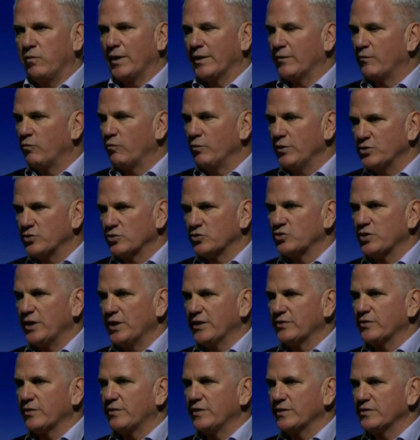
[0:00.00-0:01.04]
like regional
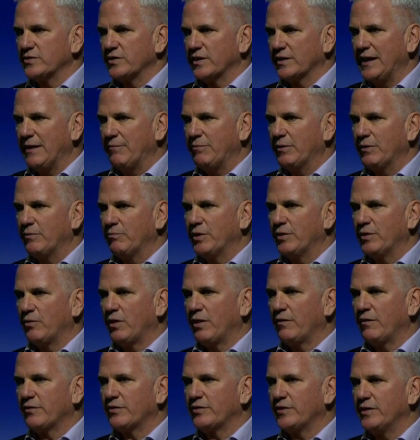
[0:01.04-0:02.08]
transit, things like that. But
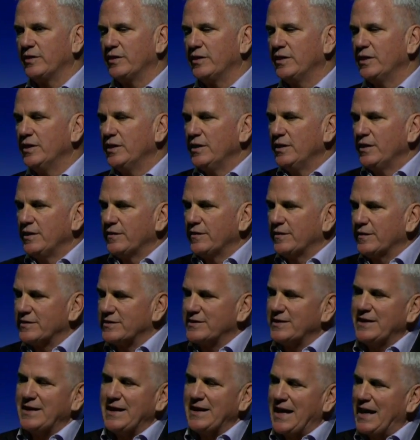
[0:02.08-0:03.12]
all of a sudden, the
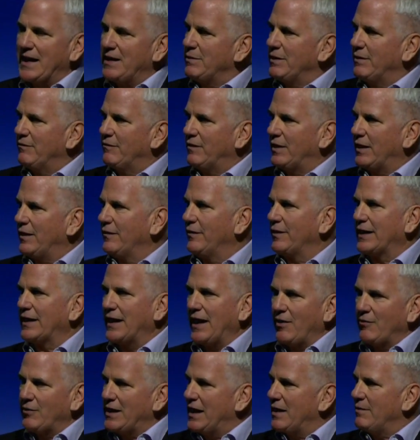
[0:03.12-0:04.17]
city had to be involved, the
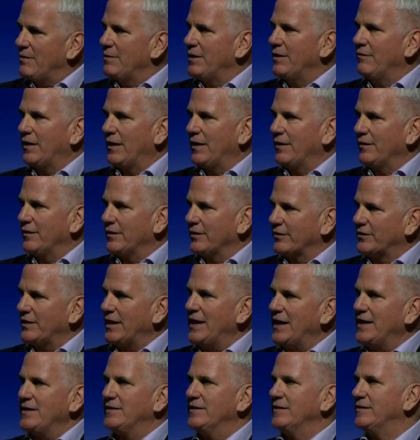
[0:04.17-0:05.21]
county had to be involved, the state,